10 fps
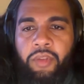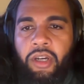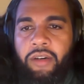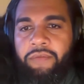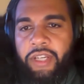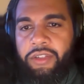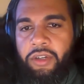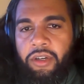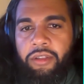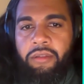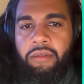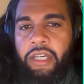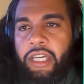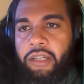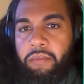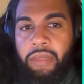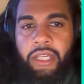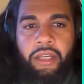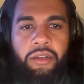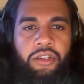Convex Auth, and
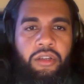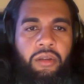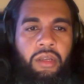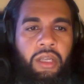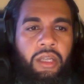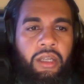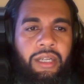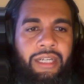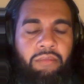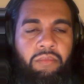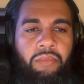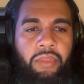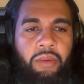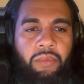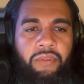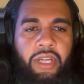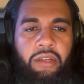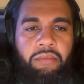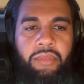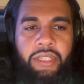many others. Then we've
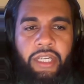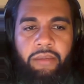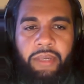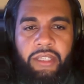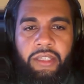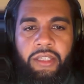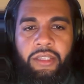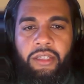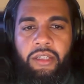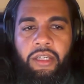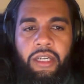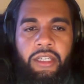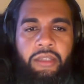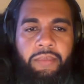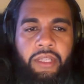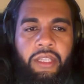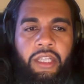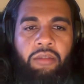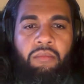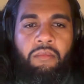got databases.
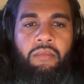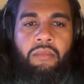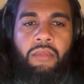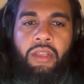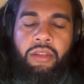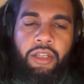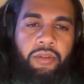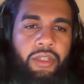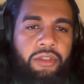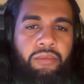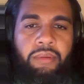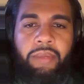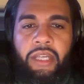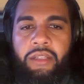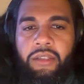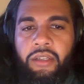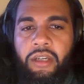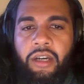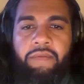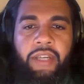Typically, there's Supabase,
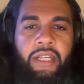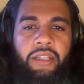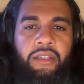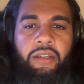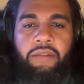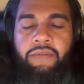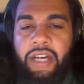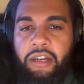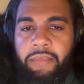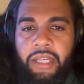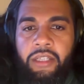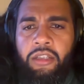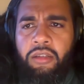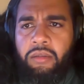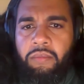Convex, Firebase,